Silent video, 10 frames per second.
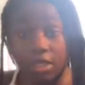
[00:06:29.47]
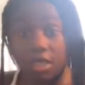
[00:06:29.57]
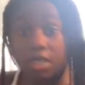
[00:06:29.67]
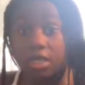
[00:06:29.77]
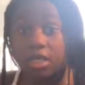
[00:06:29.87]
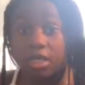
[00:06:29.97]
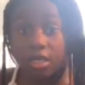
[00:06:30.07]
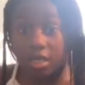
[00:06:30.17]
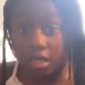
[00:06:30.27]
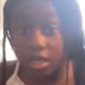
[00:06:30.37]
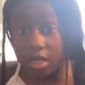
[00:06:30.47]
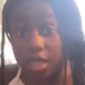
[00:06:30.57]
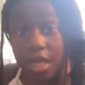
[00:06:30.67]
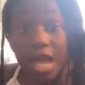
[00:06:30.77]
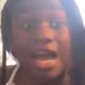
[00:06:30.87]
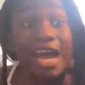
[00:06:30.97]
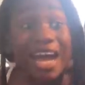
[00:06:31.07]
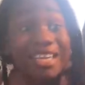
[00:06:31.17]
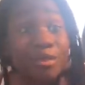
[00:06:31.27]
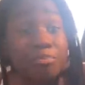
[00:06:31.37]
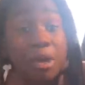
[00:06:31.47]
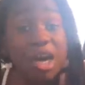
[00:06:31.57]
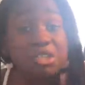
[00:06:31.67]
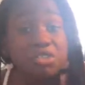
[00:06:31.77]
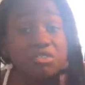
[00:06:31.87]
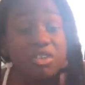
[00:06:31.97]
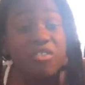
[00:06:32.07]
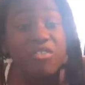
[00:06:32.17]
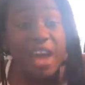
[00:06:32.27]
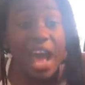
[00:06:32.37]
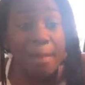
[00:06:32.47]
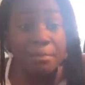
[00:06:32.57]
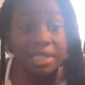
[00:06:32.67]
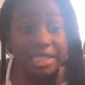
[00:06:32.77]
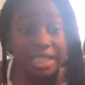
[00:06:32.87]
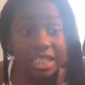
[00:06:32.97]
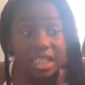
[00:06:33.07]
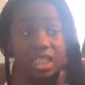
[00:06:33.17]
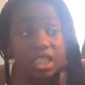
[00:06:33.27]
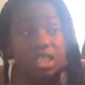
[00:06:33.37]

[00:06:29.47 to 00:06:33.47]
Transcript: me. So I've got four in there. That's going to be I am part of the family.